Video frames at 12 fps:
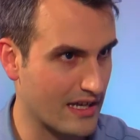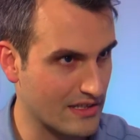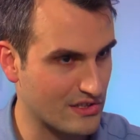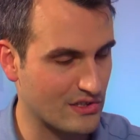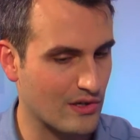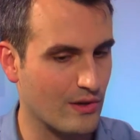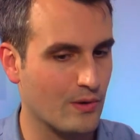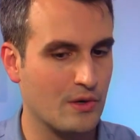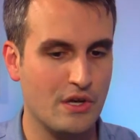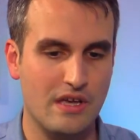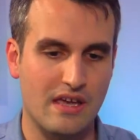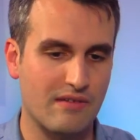So
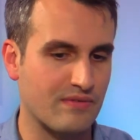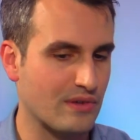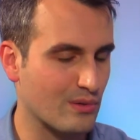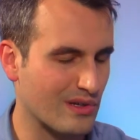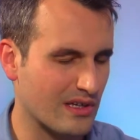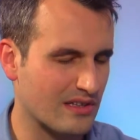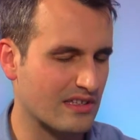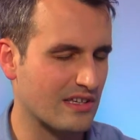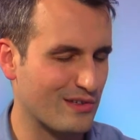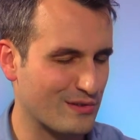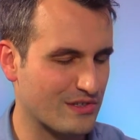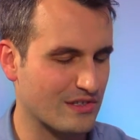if you
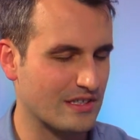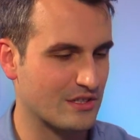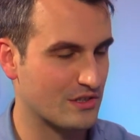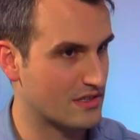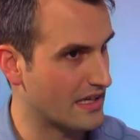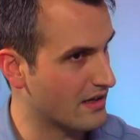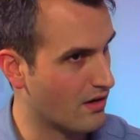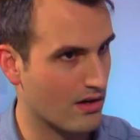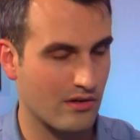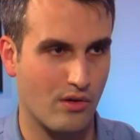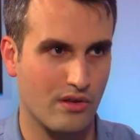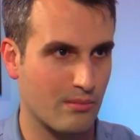continuously take on
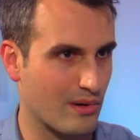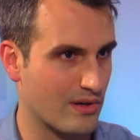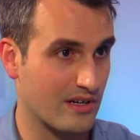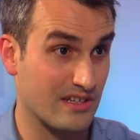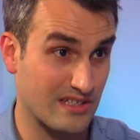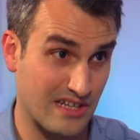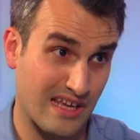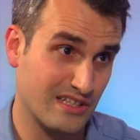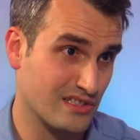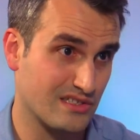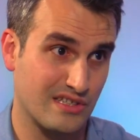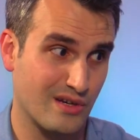all the burden as an
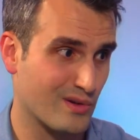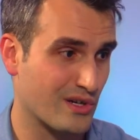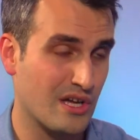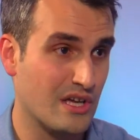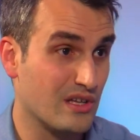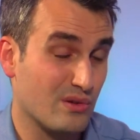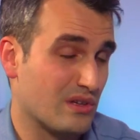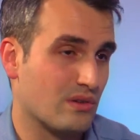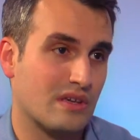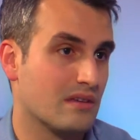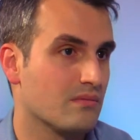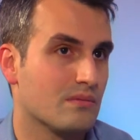agency owner,
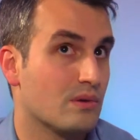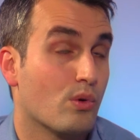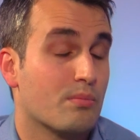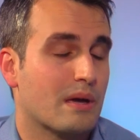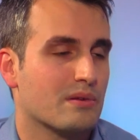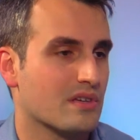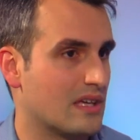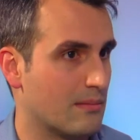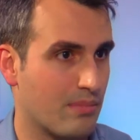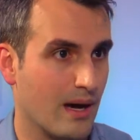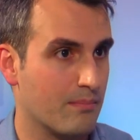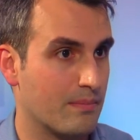you won't be able to keep
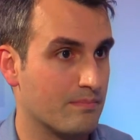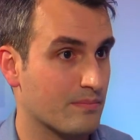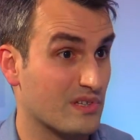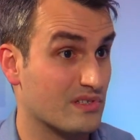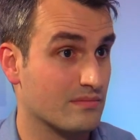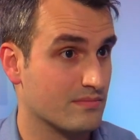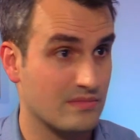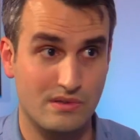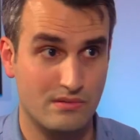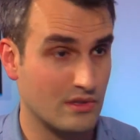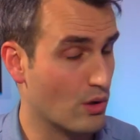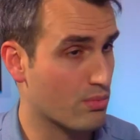up.
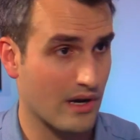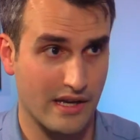No break.